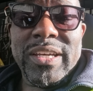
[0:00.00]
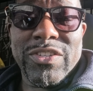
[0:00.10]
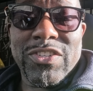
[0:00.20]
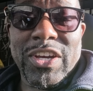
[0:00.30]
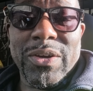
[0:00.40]

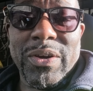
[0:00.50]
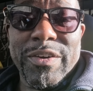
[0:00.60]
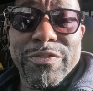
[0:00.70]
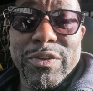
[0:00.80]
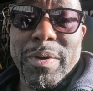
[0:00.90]

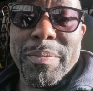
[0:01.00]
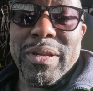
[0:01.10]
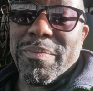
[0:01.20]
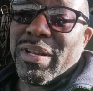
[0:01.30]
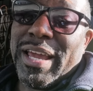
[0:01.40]
So for the
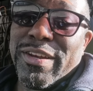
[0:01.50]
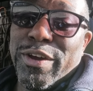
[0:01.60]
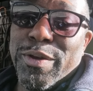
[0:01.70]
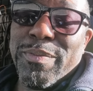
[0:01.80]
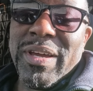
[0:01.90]
moment, I'm going to head
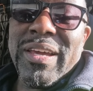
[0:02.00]
home,